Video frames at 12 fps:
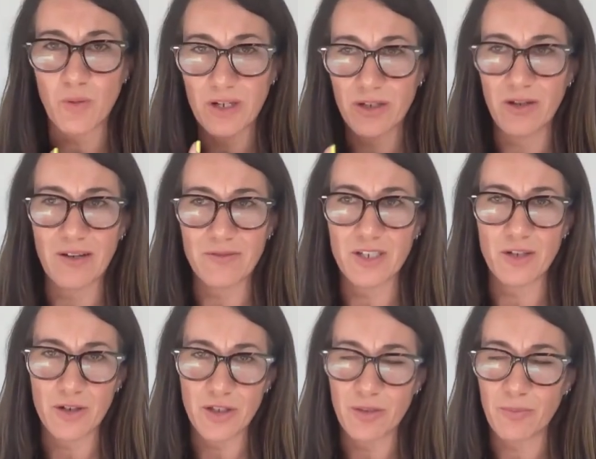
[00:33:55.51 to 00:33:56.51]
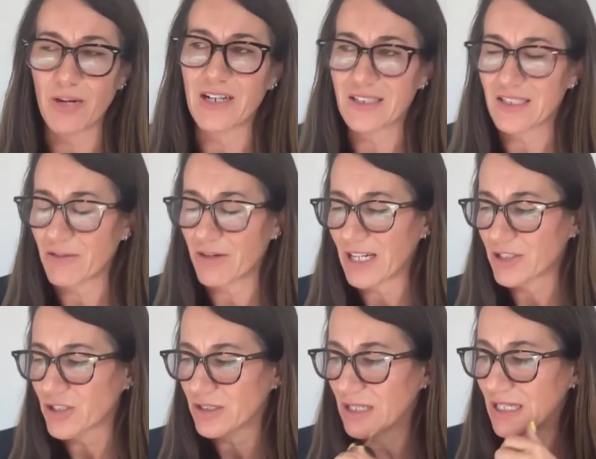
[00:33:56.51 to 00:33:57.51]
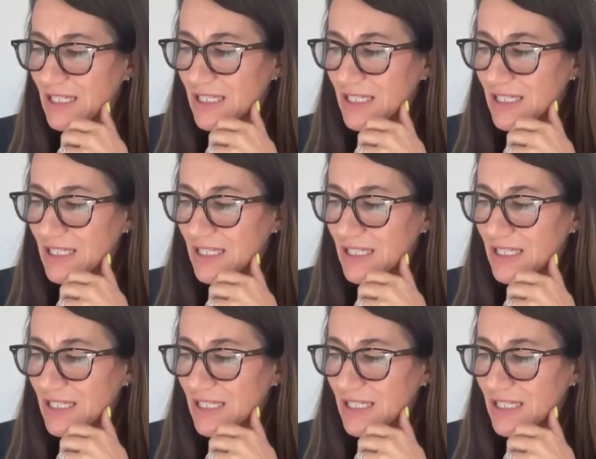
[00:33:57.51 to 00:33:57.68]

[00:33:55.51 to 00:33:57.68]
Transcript: where you have to look at the practice direction